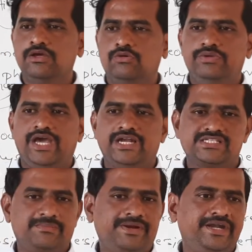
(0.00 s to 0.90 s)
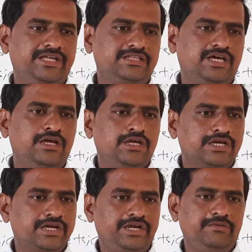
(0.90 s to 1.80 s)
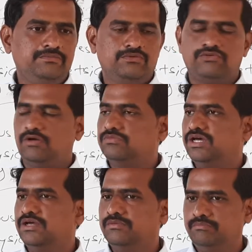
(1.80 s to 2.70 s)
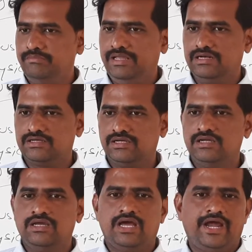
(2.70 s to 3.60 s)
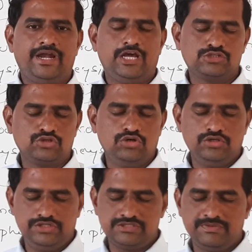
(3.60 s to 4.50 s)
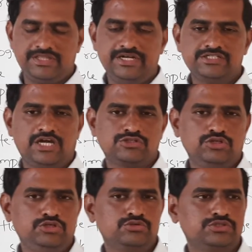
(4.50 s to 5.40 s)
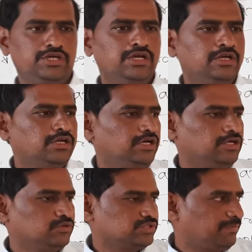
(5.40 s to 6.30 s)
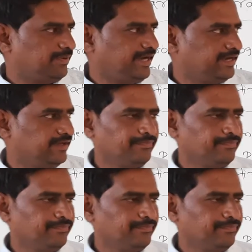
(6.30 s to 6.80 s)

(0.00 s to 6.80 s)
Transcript: we are separating the cream from the milk, and also this method is also used to separate